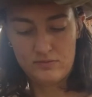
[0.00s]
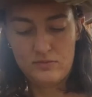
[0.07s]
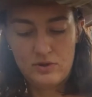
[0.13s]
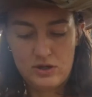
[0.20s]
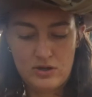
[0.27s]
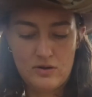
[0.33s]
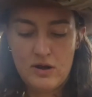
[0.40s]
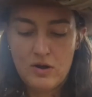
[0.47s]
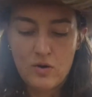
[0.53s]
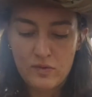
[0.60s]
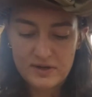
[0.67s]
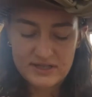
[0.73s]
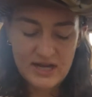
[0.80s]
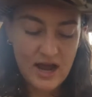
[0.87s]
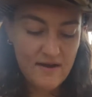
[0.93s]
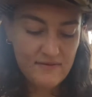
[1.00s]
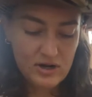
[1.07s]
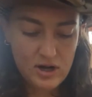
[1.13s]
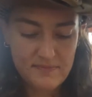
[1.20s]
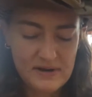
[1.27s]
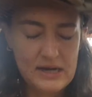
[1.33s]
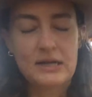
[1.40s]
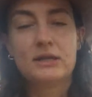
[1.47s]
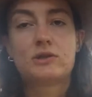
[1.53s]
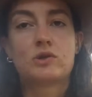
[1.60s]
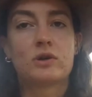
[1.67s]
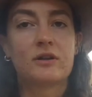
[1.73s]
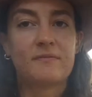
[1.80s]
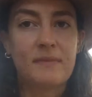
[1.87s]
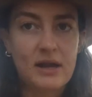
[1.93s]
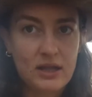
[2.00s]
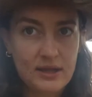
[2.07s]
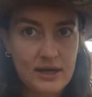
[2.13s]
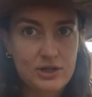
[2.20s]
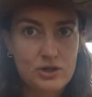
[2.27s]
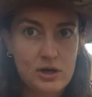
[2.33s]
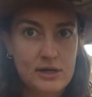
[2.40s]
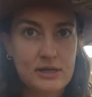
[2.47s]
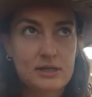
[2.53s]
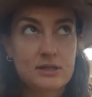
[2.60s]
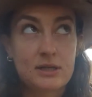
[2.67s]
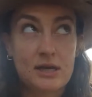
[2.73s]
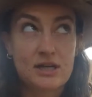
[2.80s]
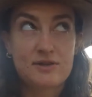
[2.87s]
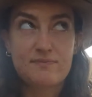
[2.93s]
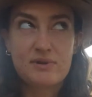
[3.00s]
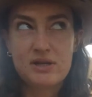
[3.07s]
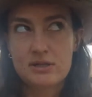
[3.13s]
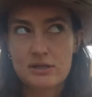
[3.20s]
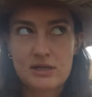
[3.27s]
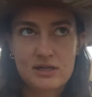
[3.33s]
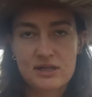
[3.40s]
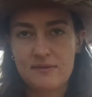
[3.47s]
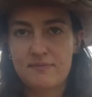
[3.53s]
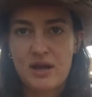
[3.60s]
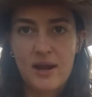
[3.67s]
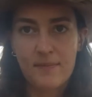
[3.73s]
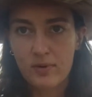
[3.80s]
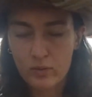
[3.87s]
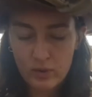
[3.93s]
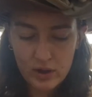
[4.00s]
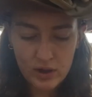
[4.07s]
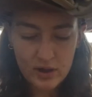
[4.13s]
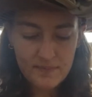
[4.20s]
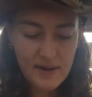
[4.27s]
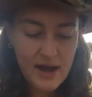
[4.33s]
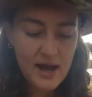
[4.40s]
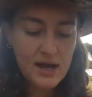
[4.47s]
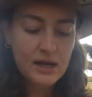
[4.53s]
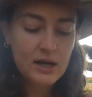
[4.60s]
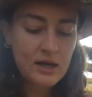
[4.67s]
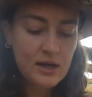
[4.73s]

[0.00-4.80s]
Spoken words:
you know, I always have it on me and it's sort of my electronic slash business and paperwork bag,